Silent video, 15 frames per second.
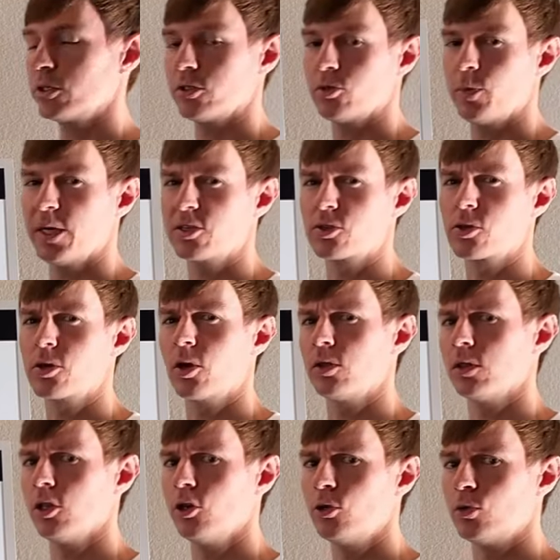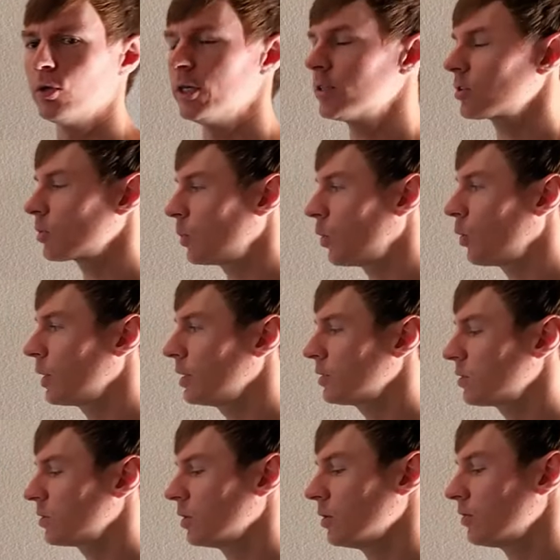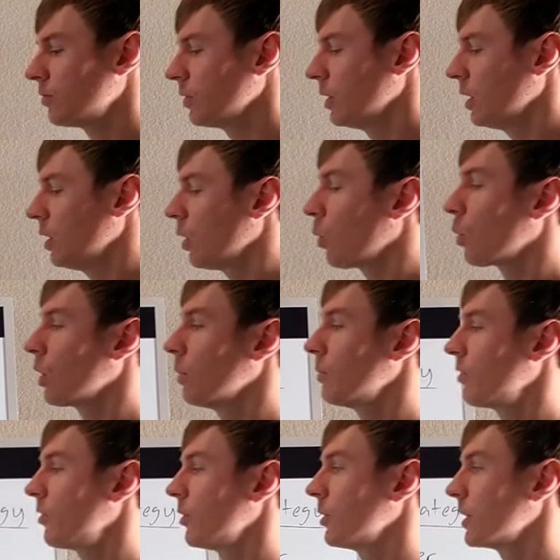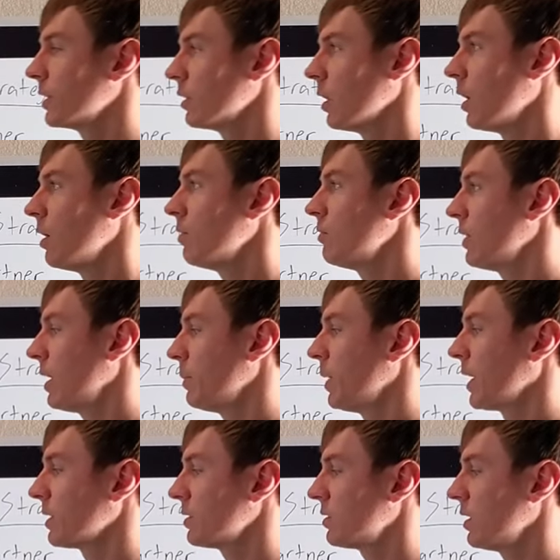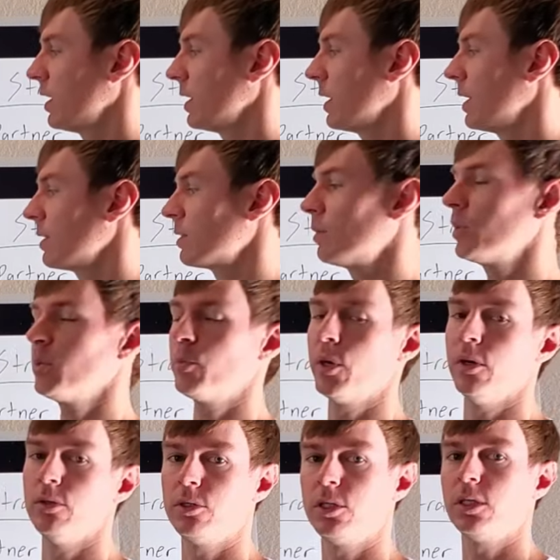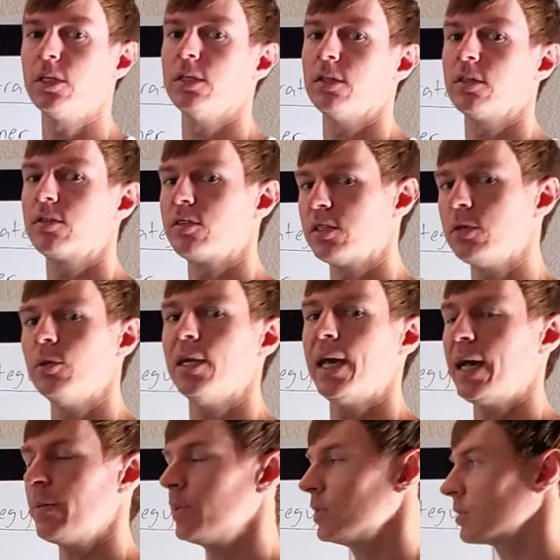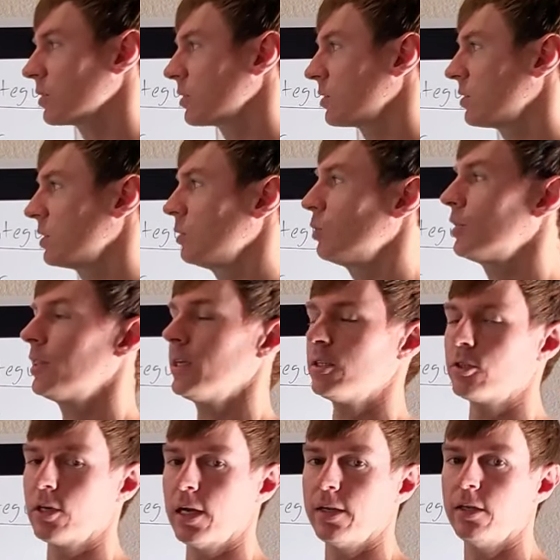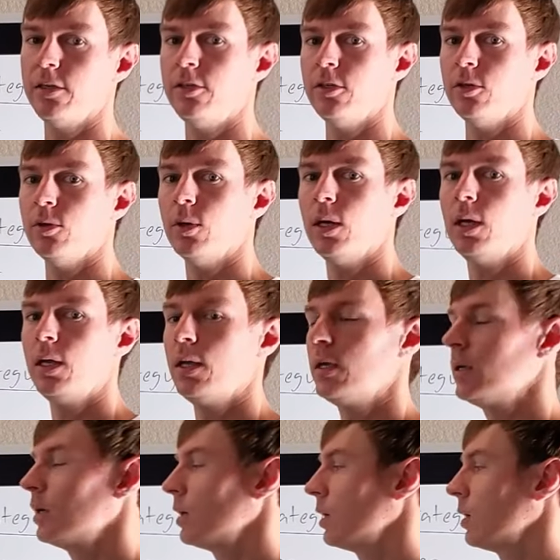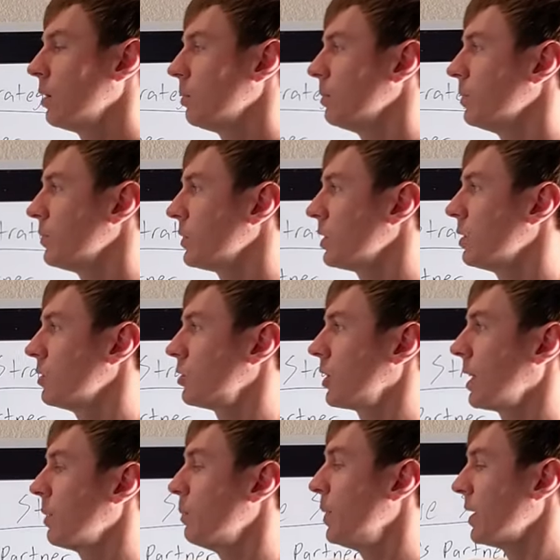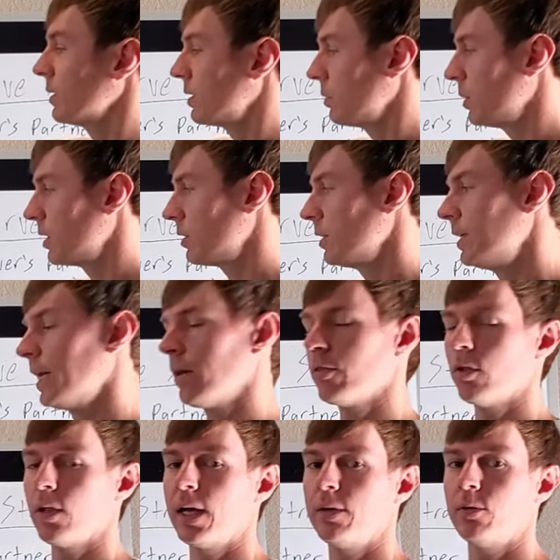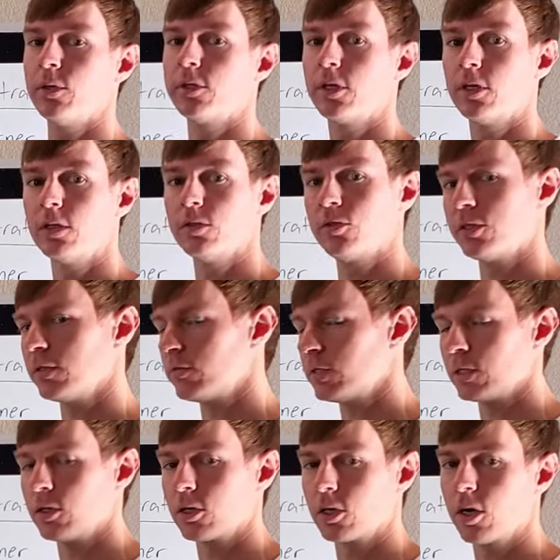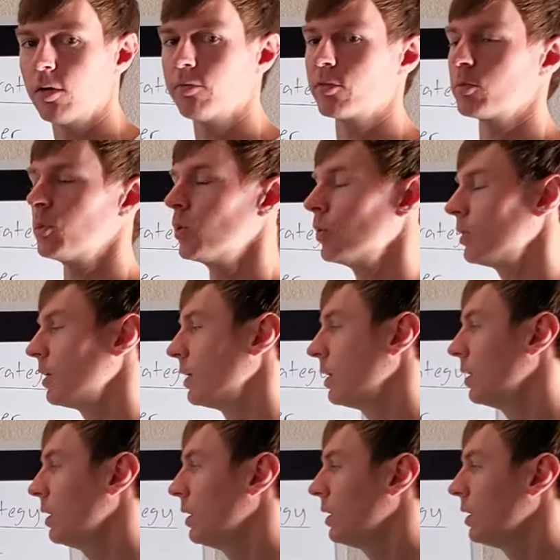especially on low risk points. So if we're up 30 love, I might say, hey, let me poach here and let's see what happens. Let's see what they try to do. Try to bait them into the down the line return, see if they look comfortable with it.